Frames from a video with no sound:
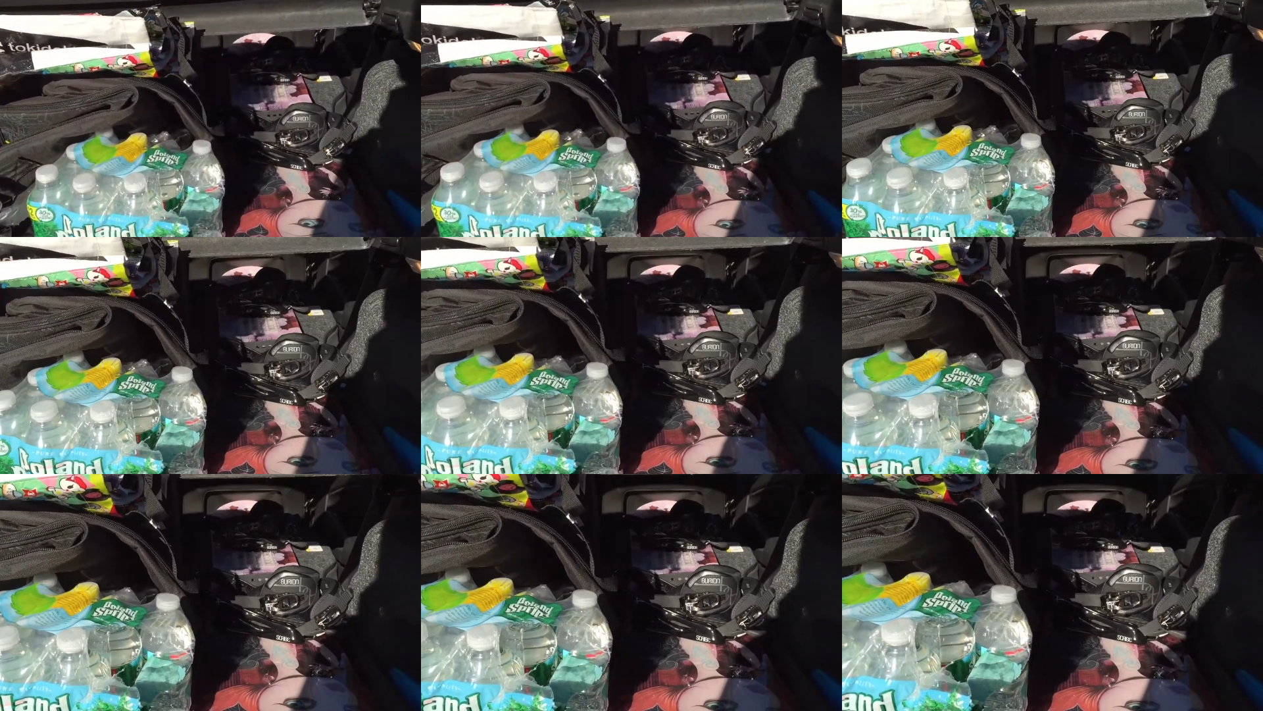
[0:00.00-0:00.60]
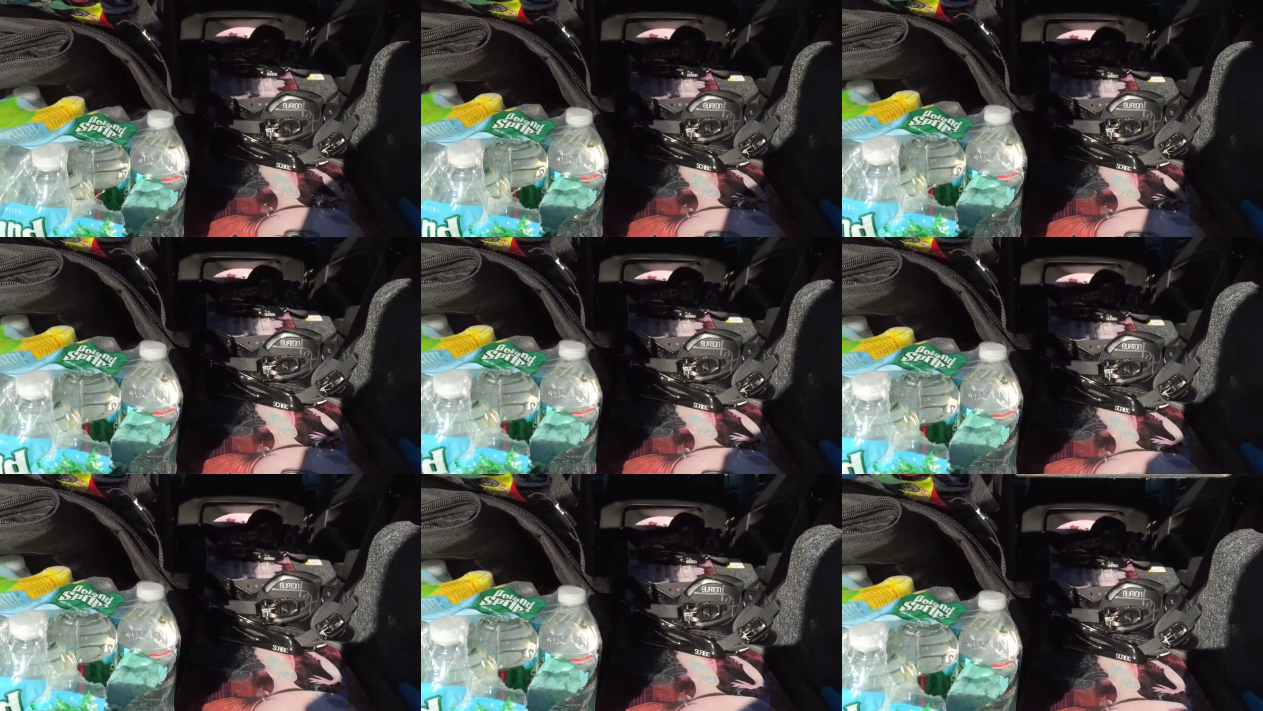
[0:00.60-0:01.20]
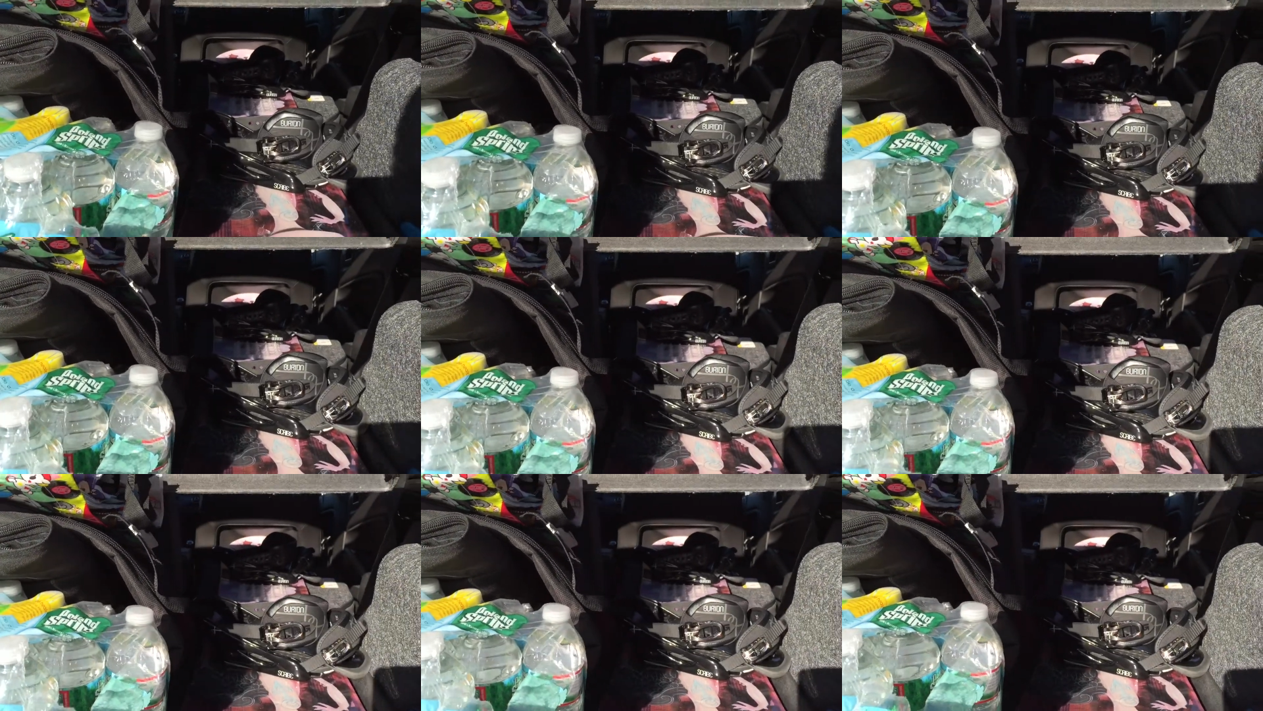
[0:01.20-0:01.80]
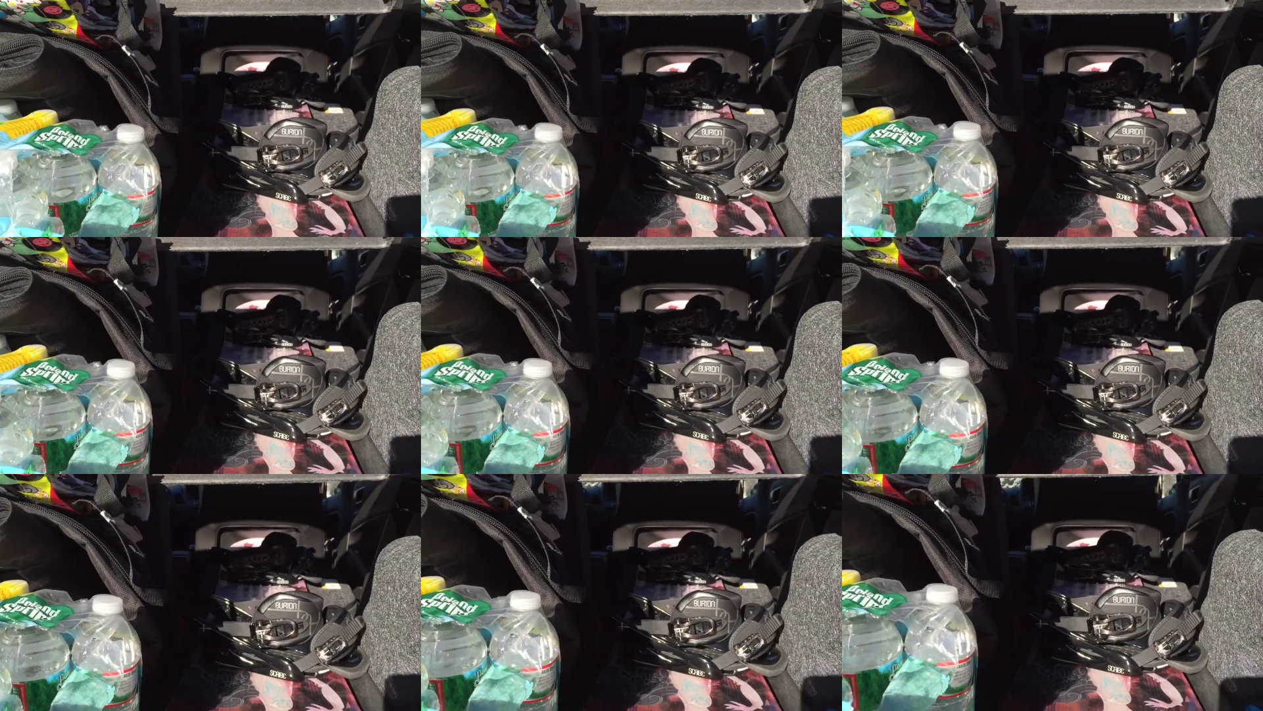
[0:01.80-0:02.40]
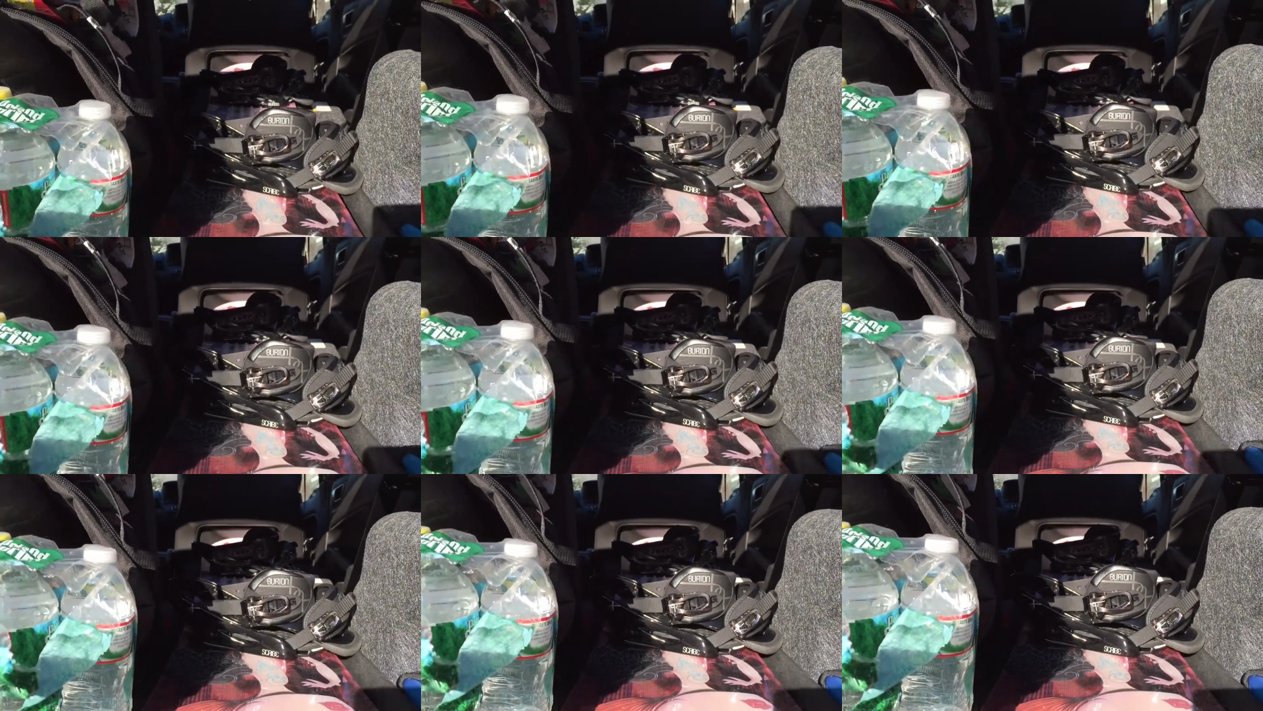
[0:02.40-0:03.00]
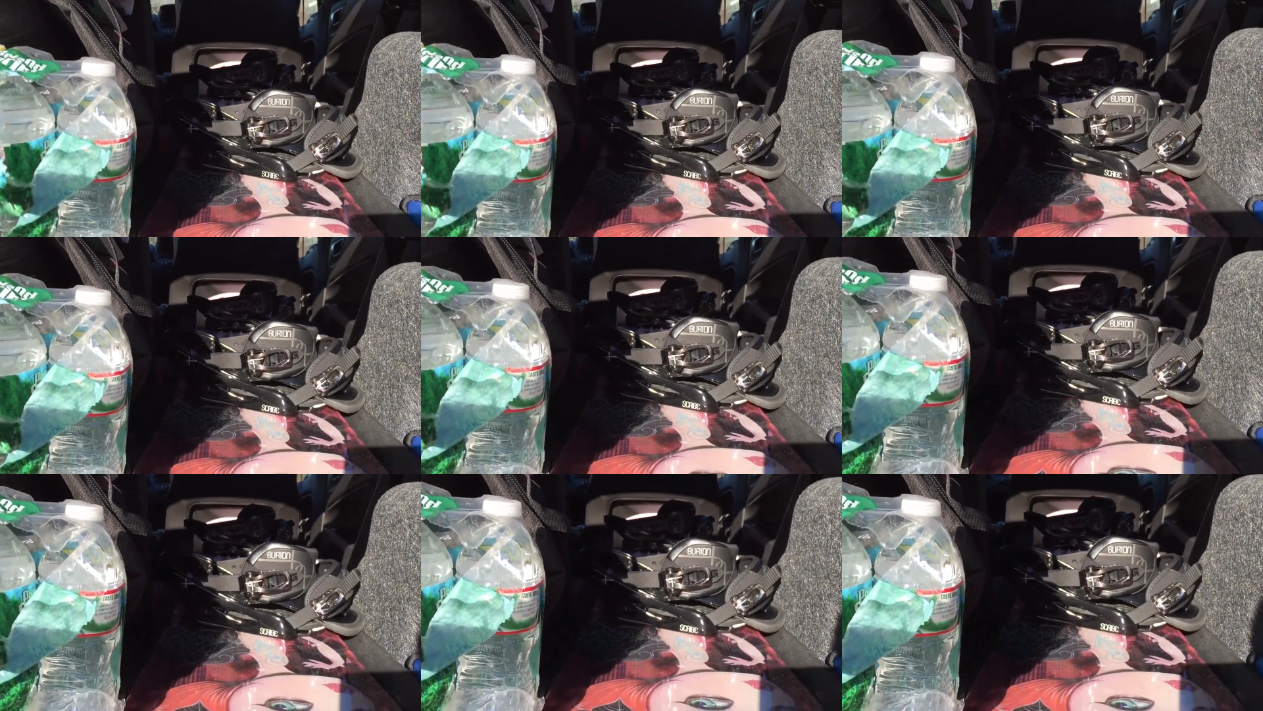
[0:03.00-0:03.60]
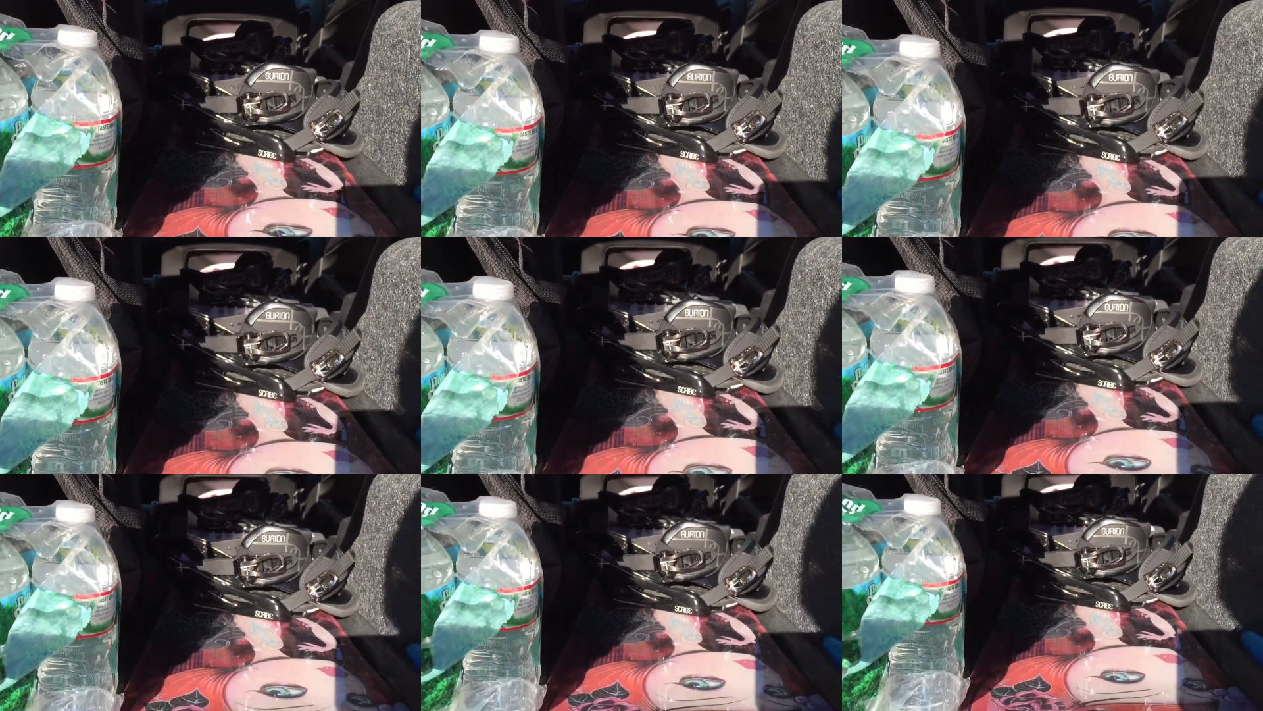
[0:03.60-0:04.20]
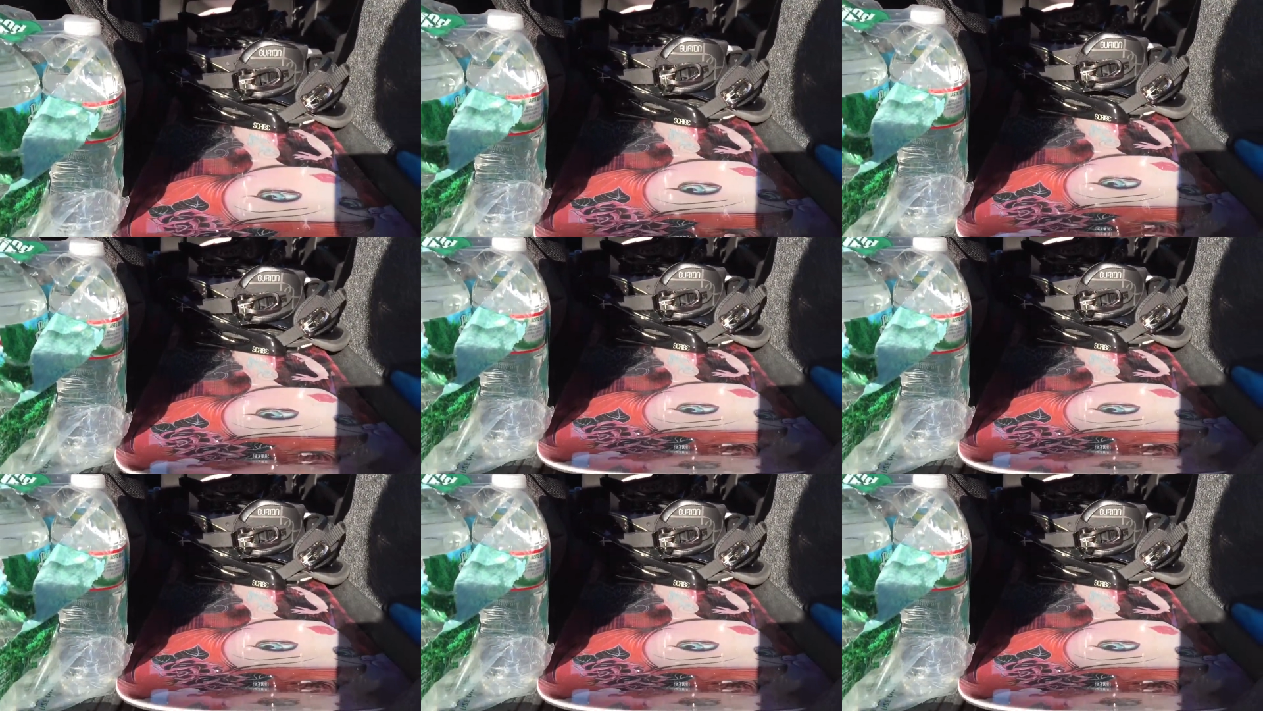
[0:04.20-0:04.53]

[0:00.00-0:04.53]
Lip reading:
Nobody's mouth can be seen.